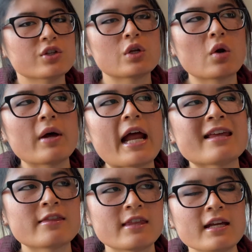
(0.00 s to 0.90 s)
You know what? I
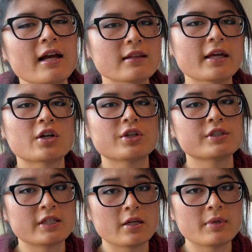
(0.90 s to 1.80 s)
think I like her
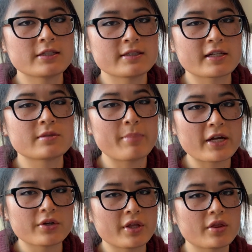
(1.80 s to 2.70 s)
cinnamon sticks
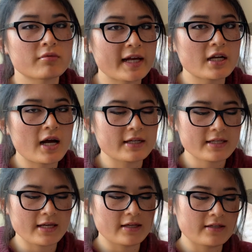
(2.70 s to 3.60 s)
better than the Red Hot
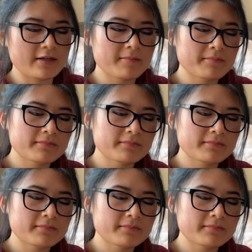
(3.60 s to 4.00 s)
Candy.